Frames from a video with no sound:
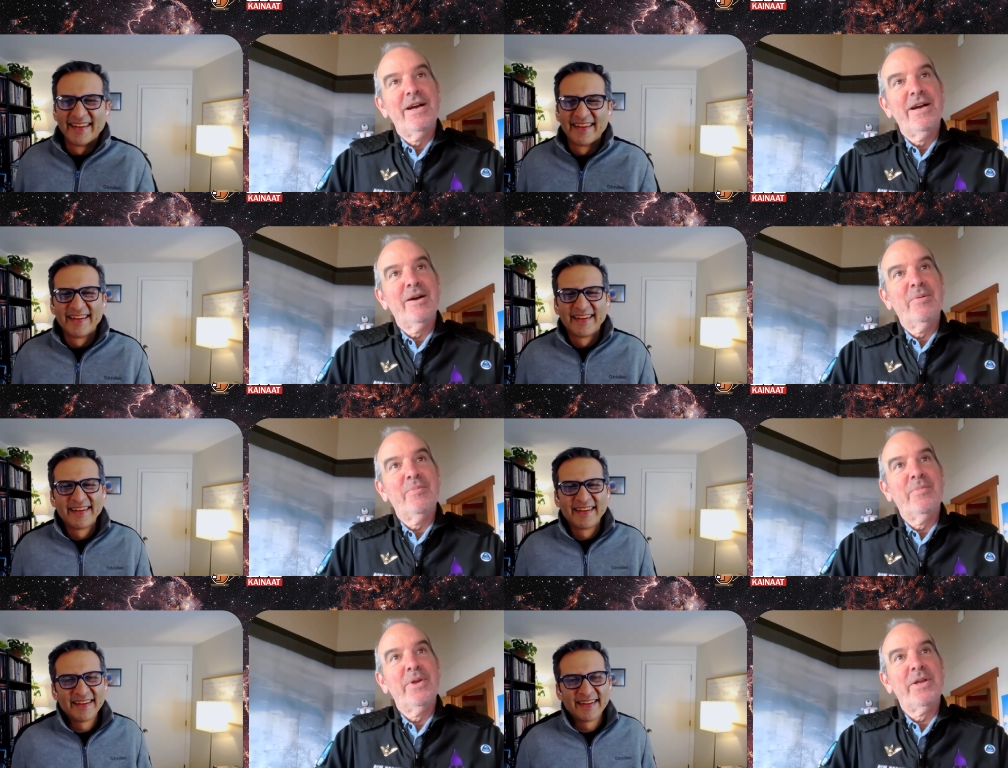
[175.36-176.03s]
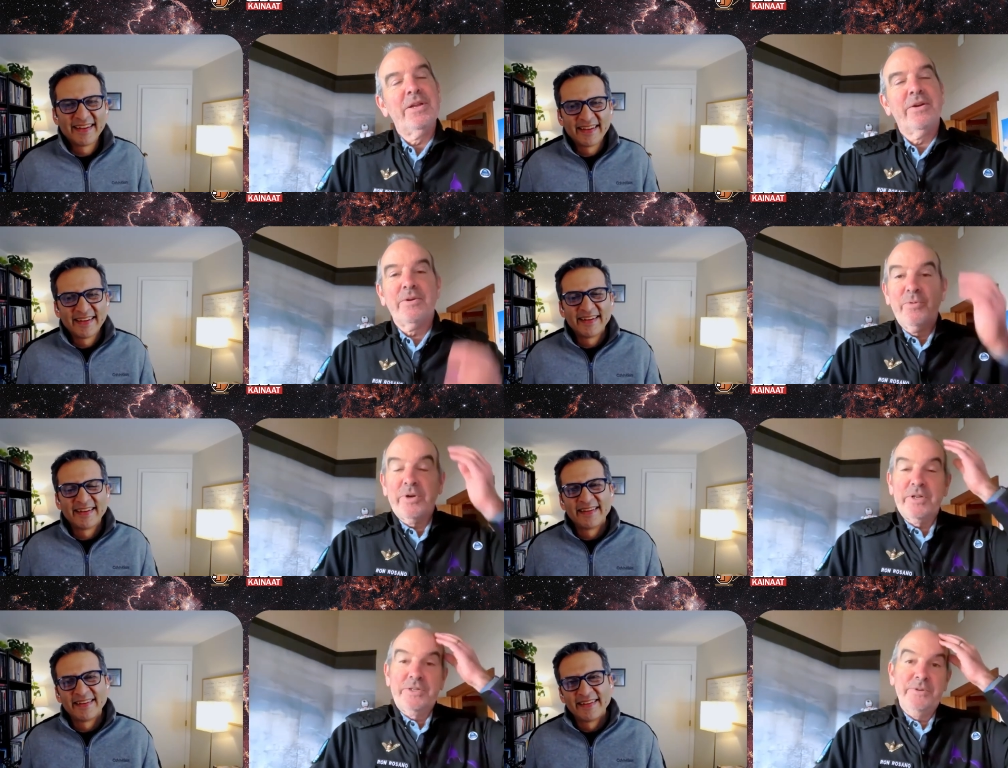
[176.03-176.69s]
Speaker 1: um you know i
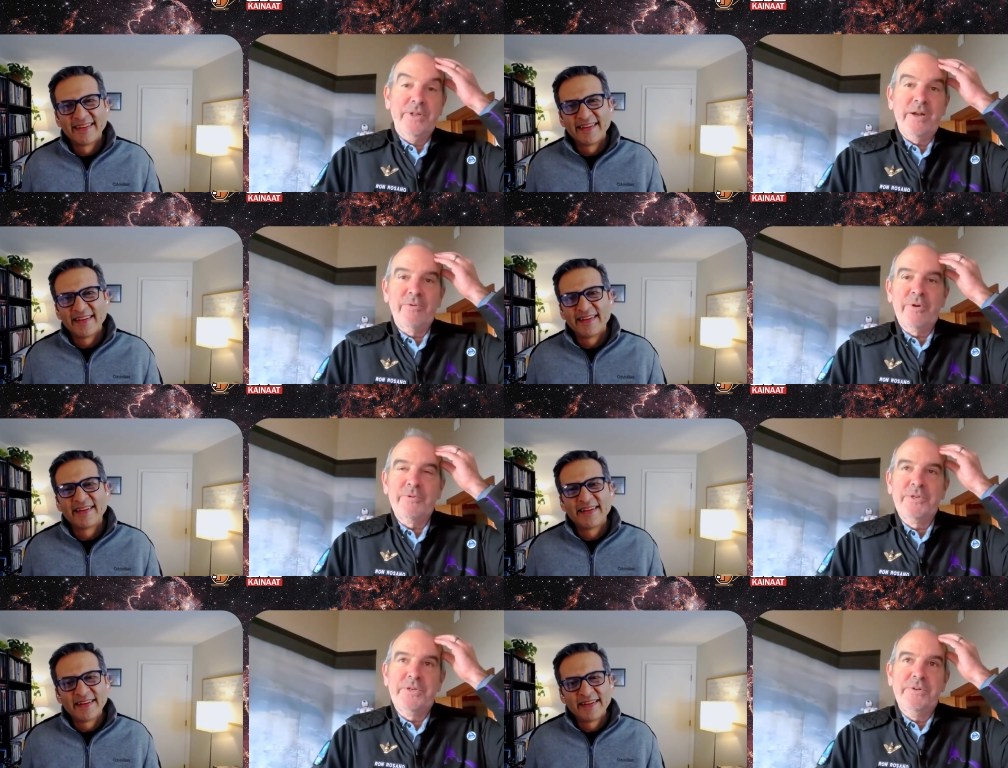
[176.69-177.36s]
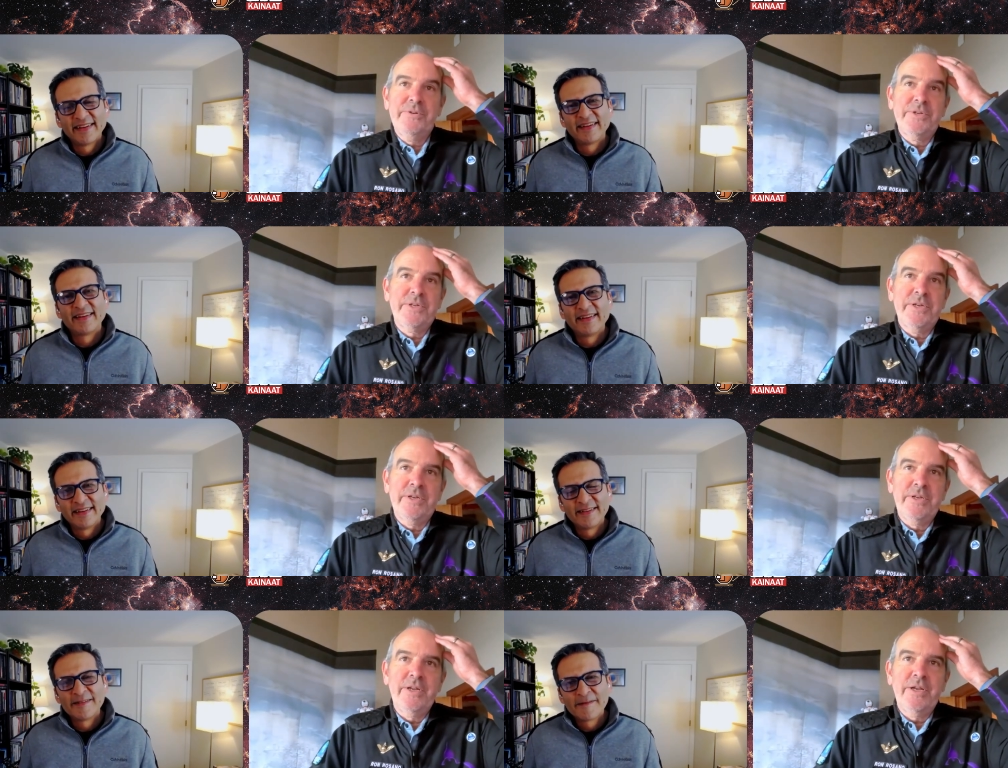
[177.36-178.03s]
work do a lot of work with students
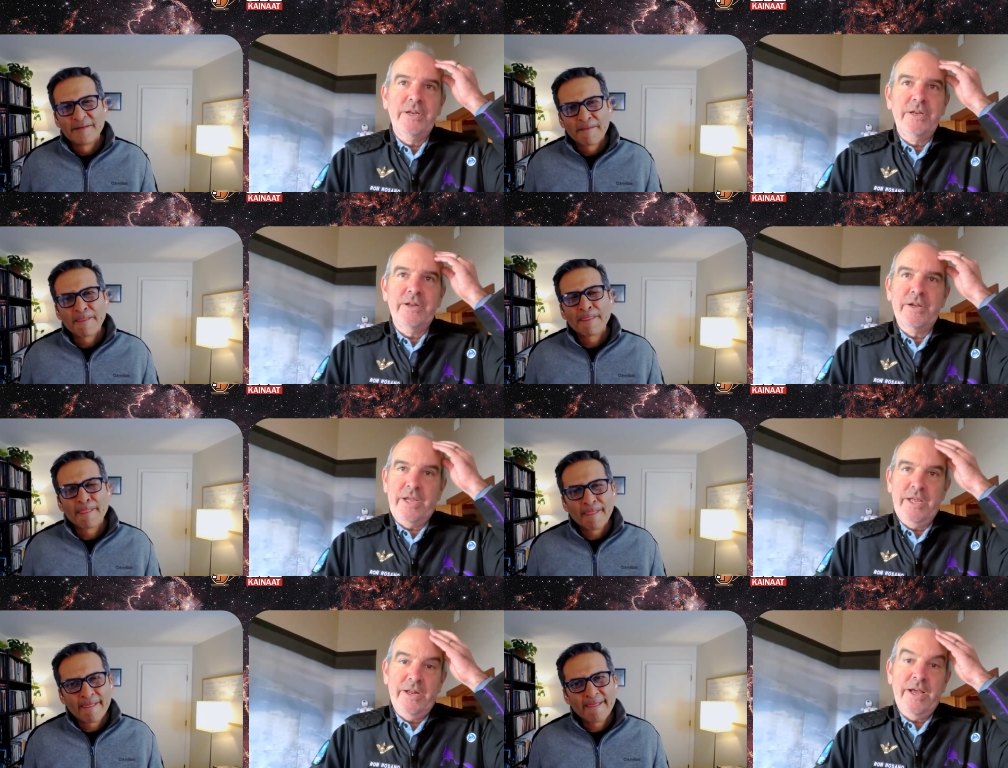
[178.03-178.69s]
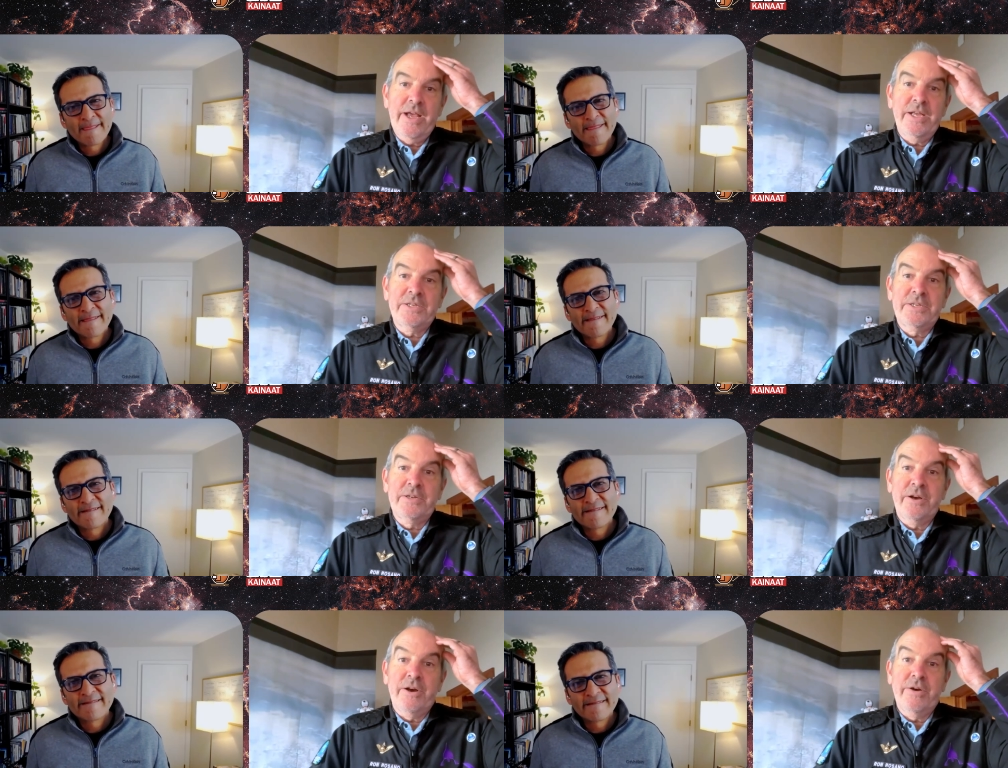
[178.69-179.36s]
and you know get
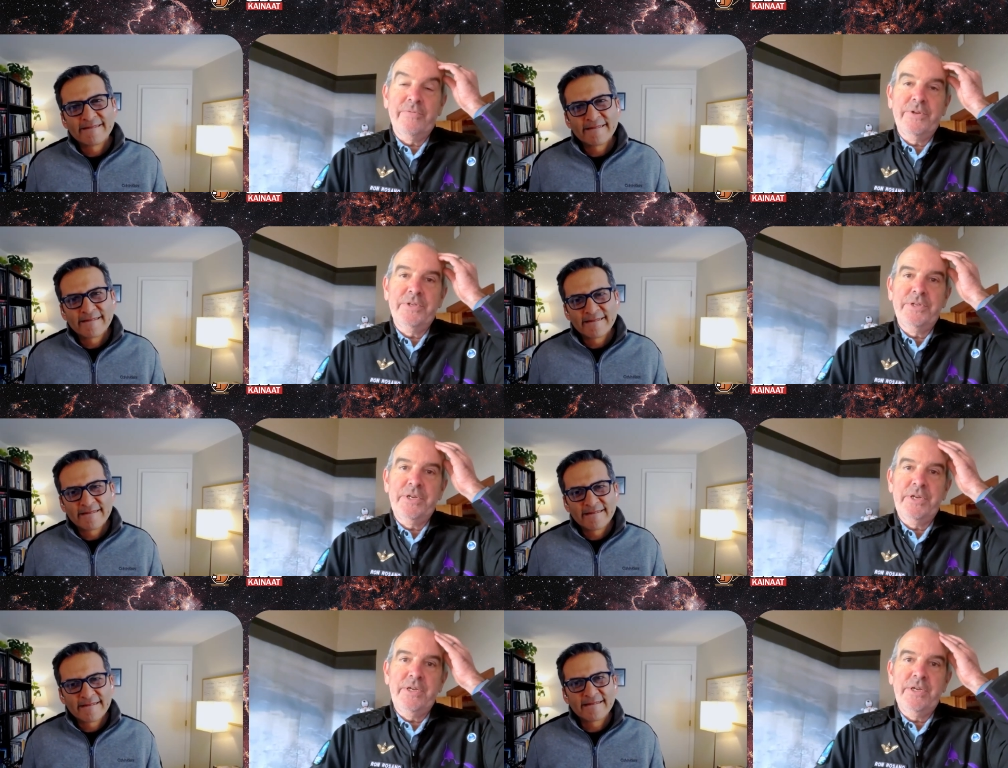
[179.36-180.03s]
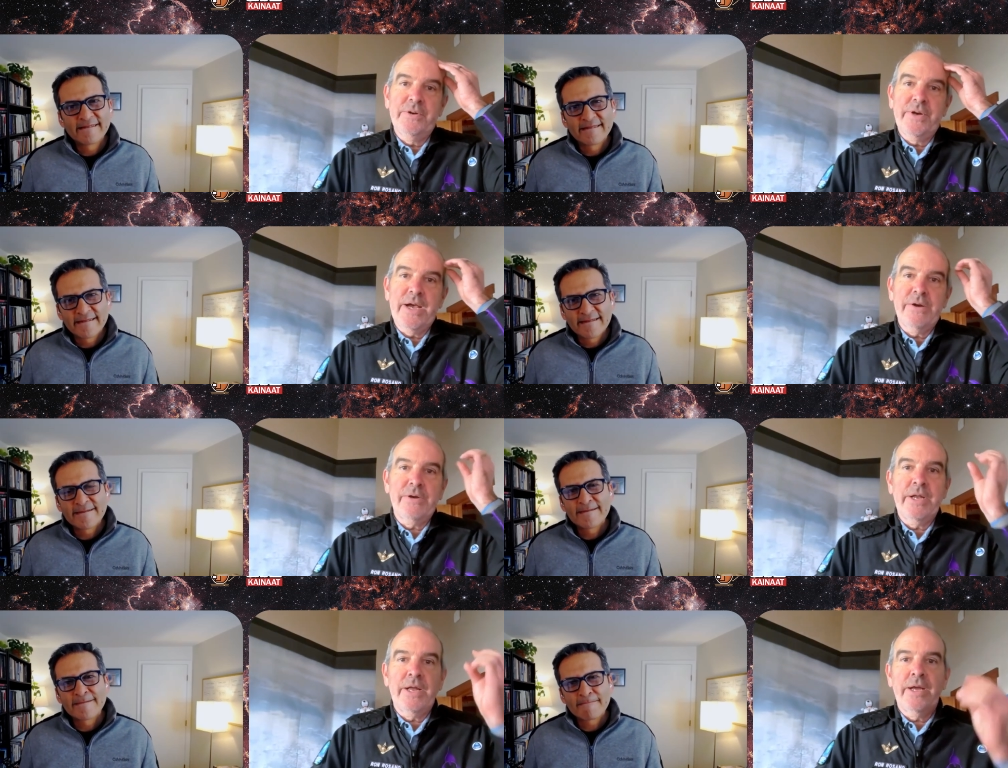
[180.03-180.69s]
asked often gee you know
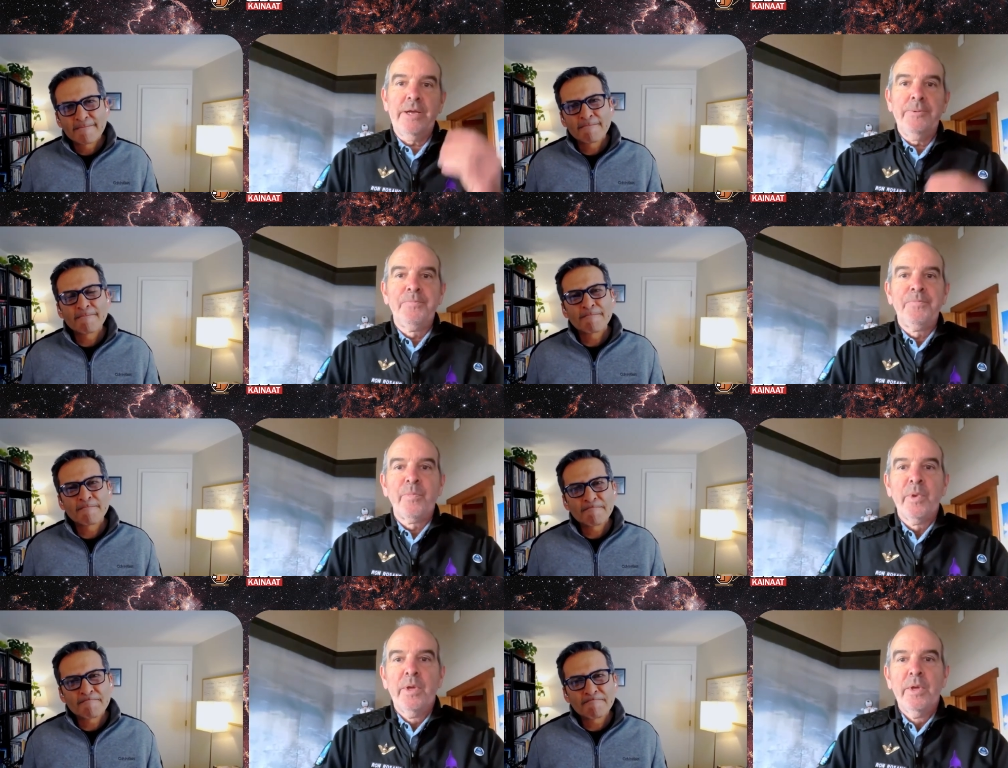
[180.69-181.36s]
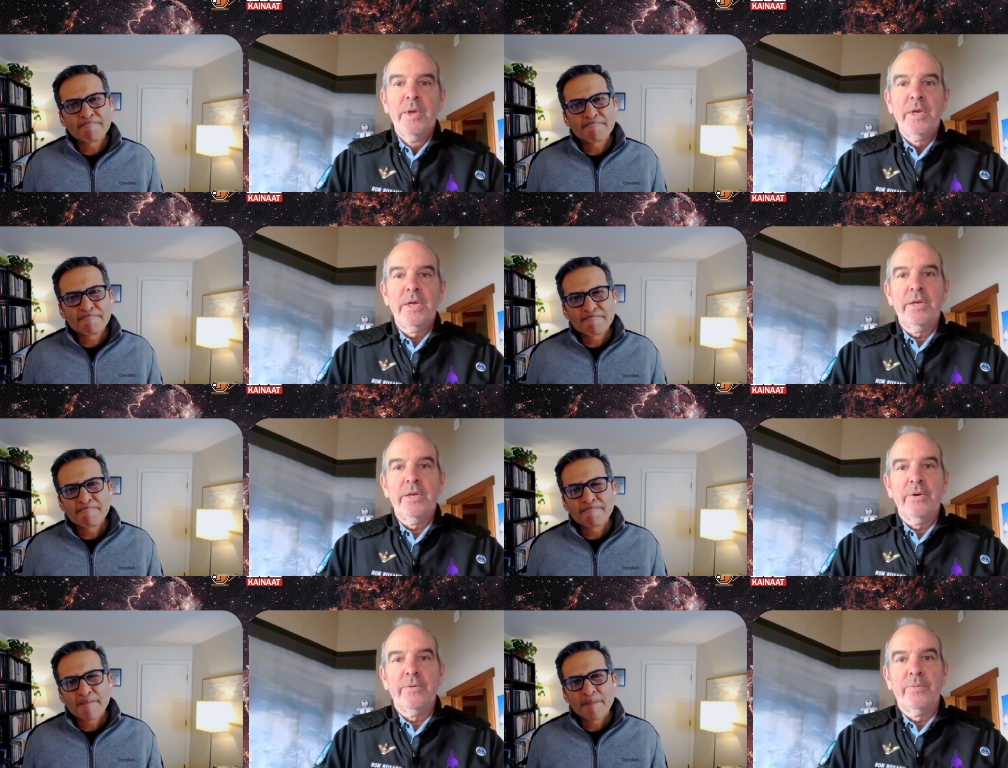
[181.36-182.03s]
how can i
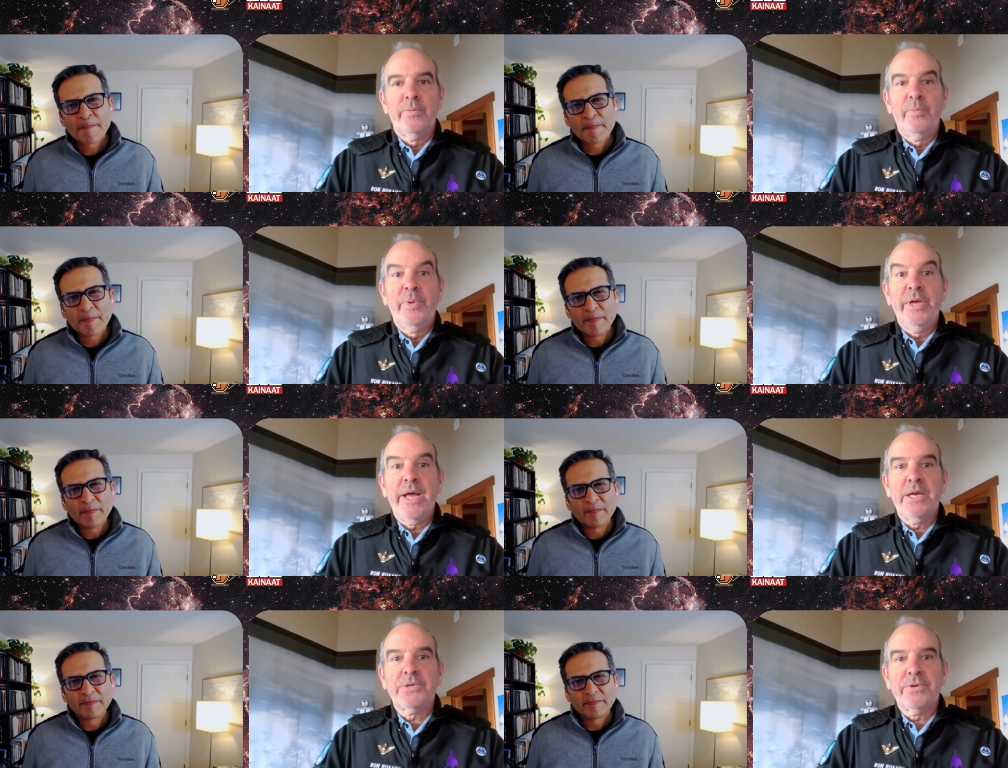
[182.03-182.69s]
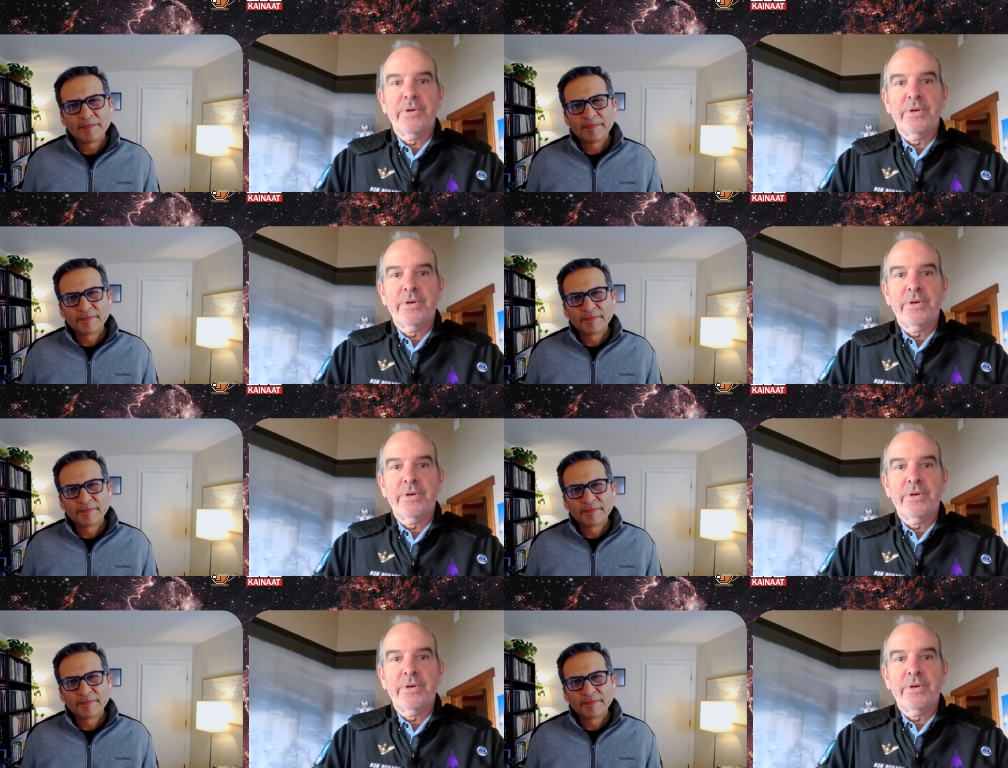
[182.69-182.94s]
you know be an astronaut